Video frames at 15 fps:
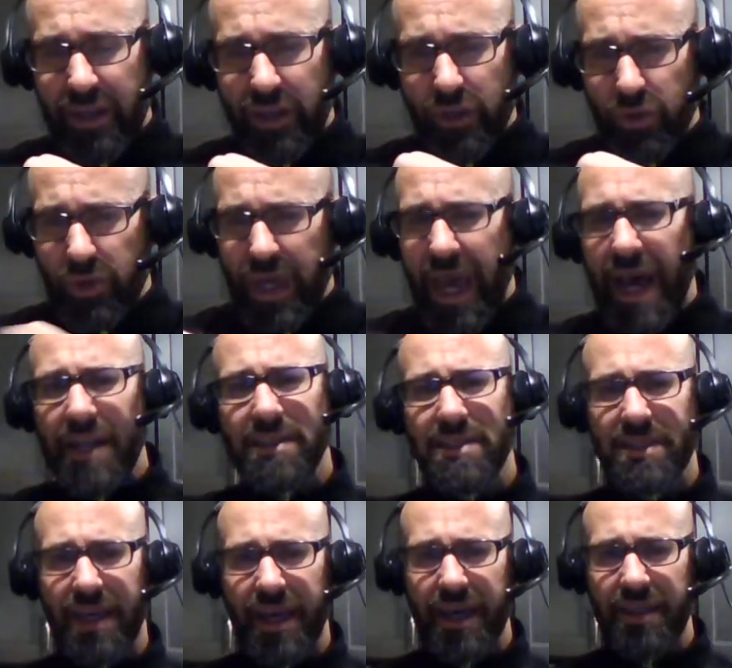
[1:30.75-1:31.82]
you can't
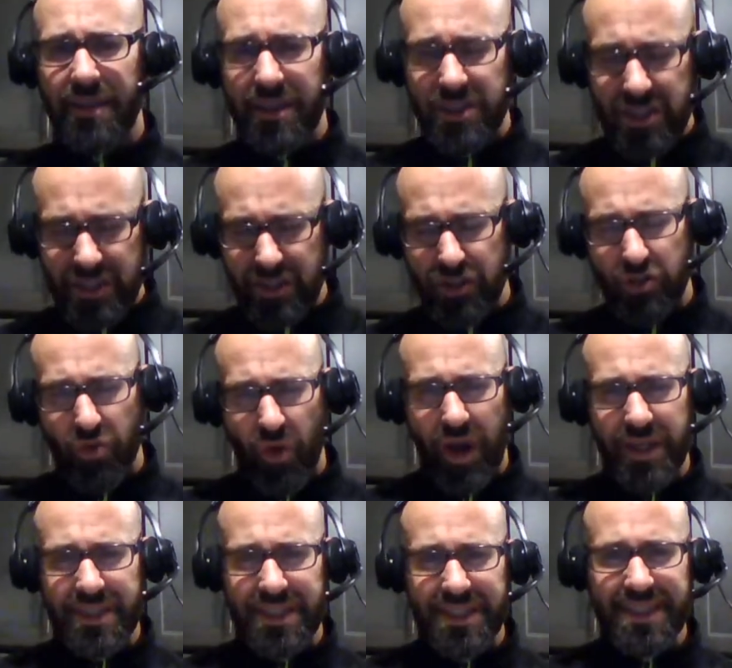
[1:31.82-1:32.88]
say that Jesus
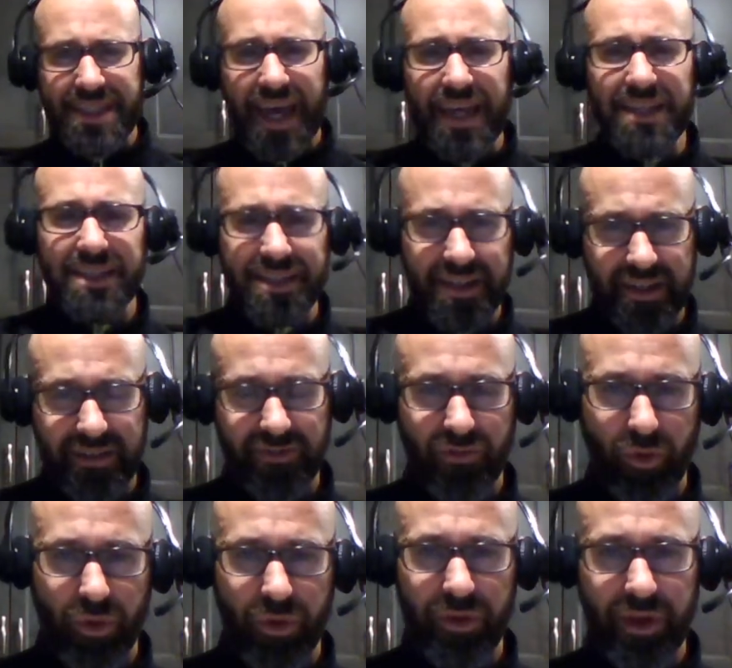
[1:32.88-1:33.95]
Christ tasted it
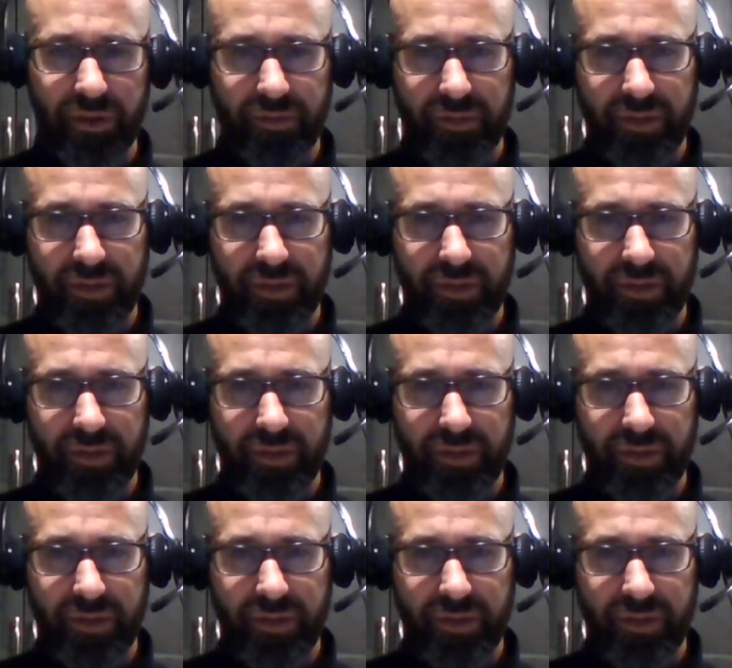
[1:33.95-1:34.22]
for them.